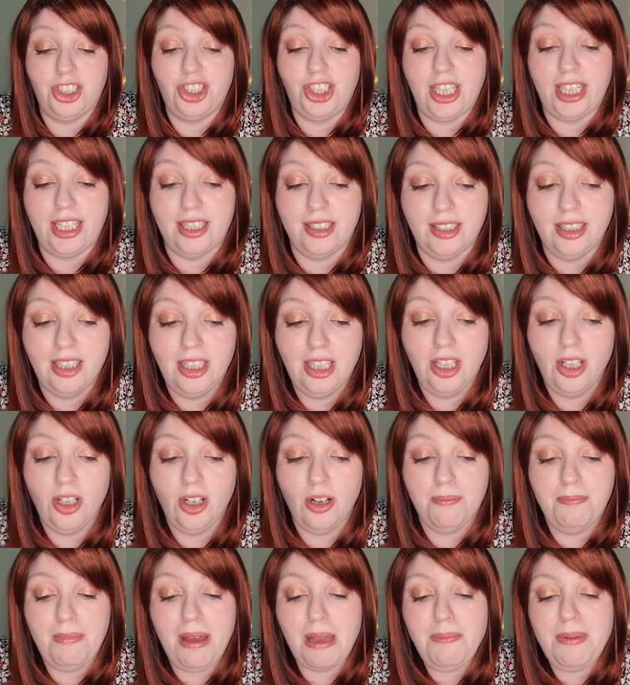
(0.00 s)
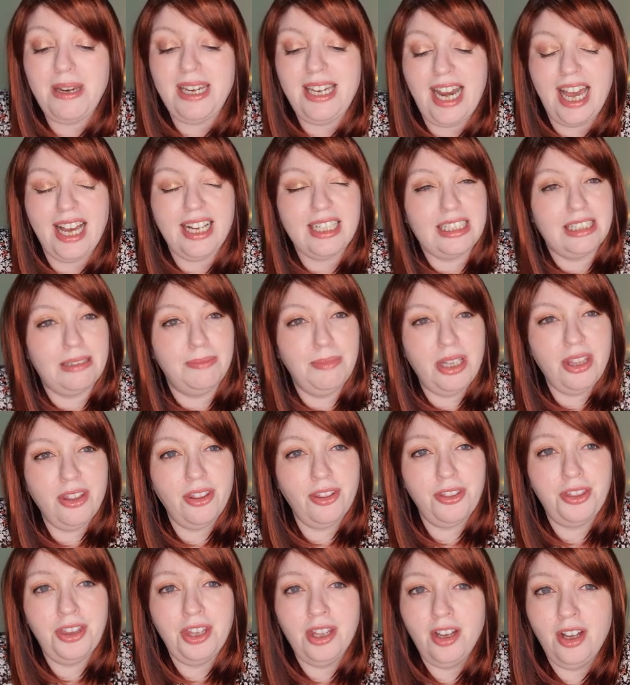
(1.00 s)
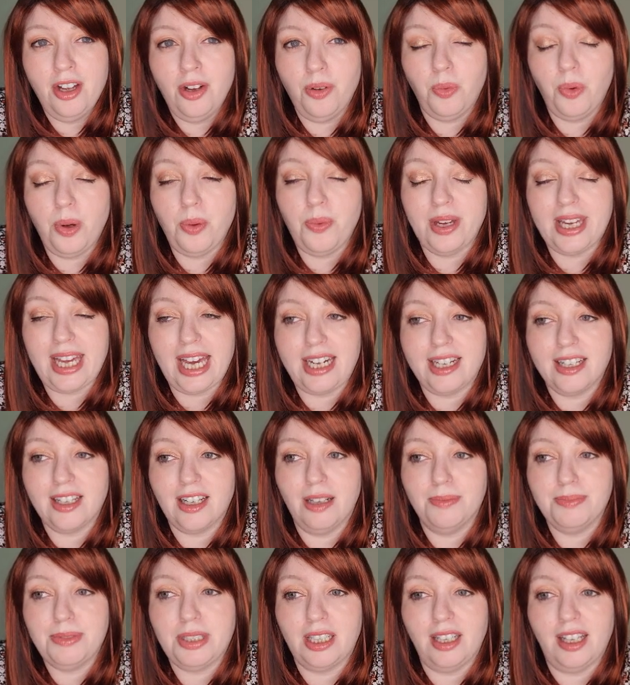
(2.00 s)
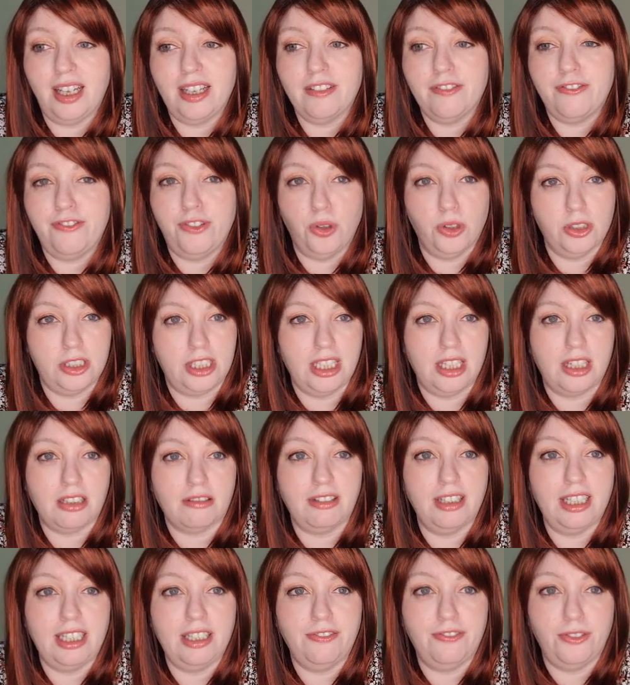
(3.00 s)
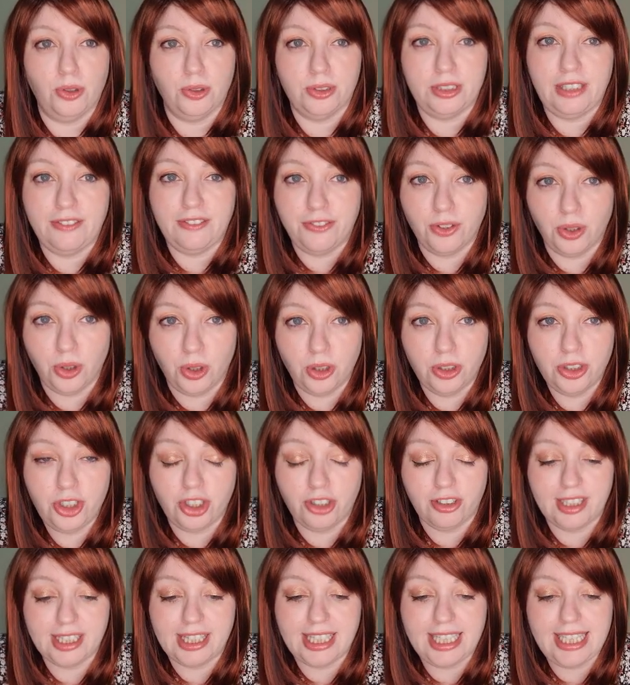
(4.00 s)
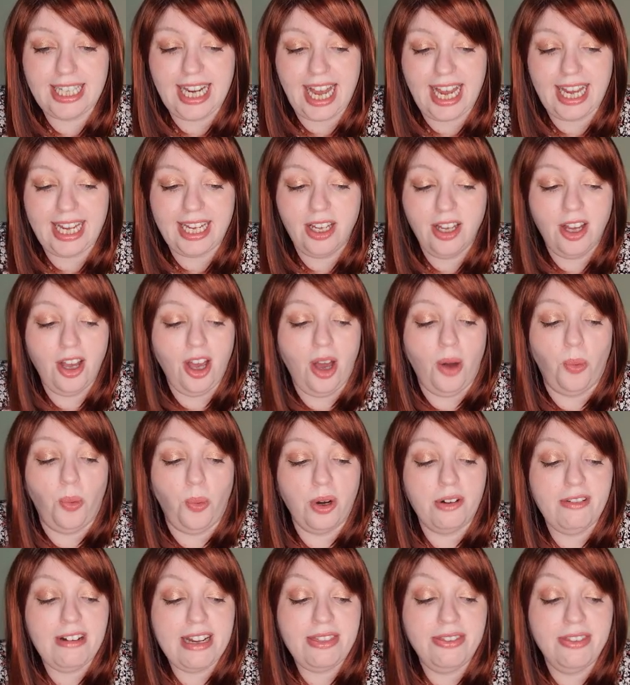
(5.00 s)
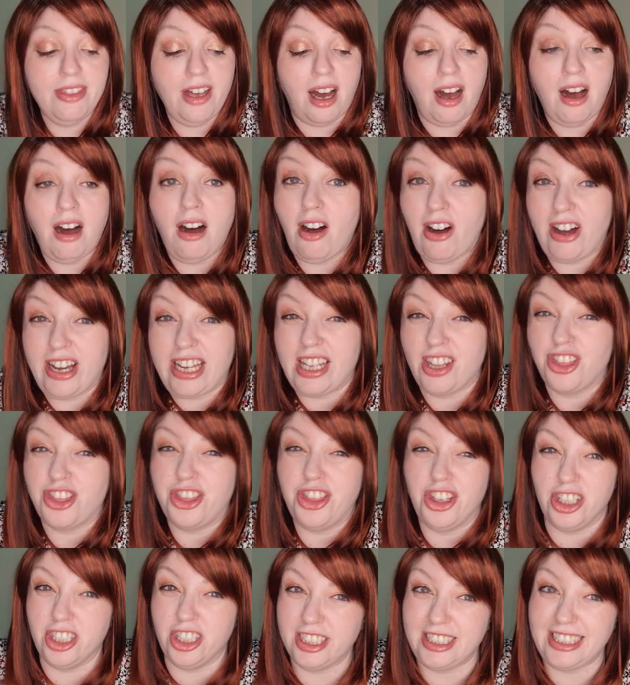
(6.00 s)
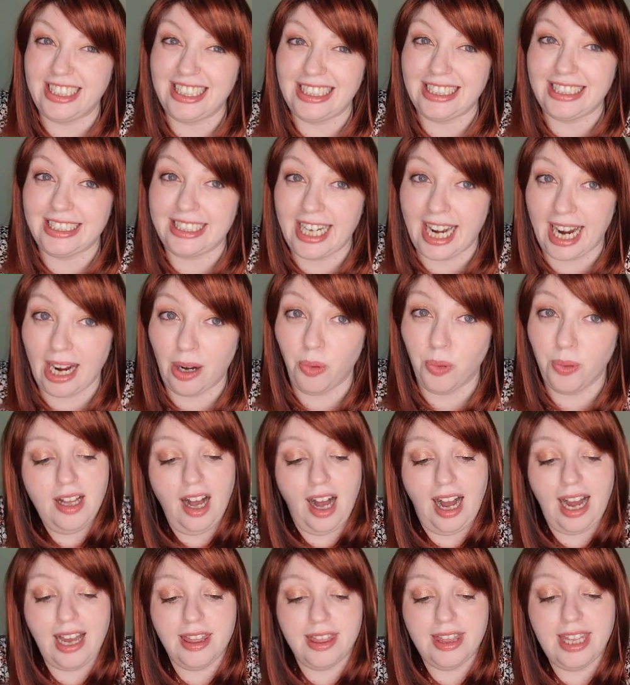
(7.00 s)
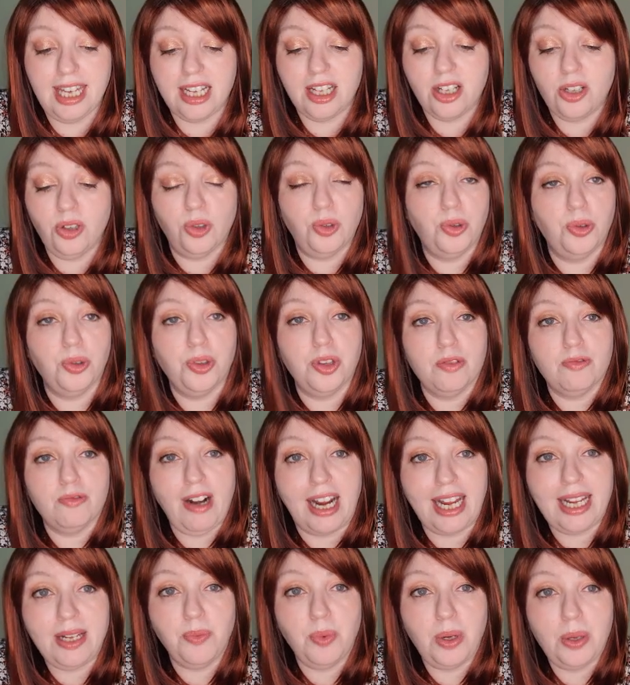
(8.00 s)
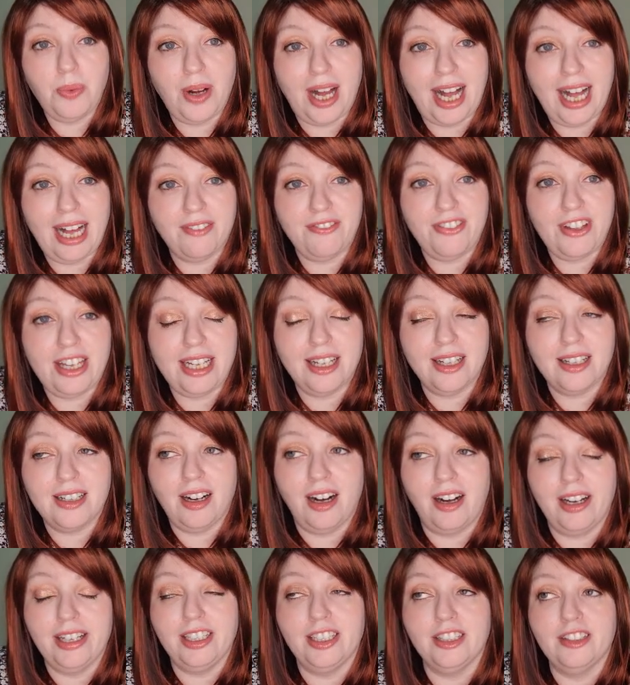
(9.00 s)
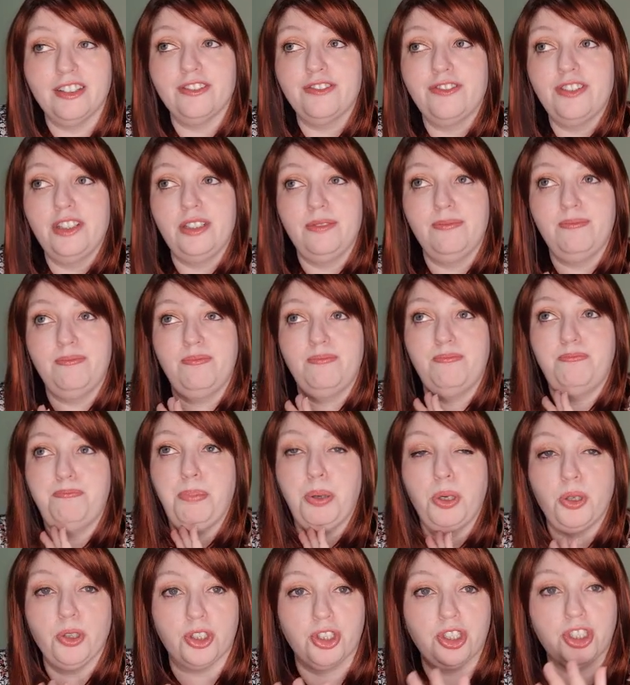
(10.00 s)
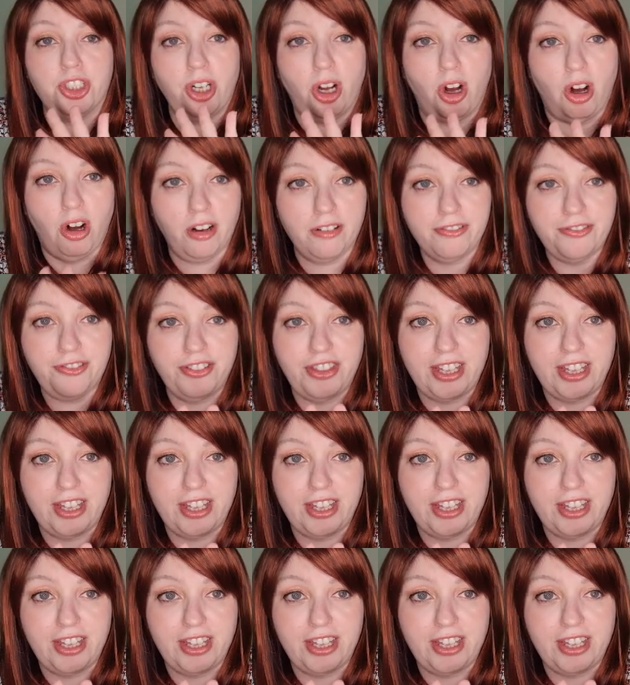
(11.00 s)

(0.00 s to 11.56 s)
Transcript: year, maybe next month, we were getting up to like 43, 44 during the day. We're in the high 30s now. I think all the rain we were having kind of pushed off the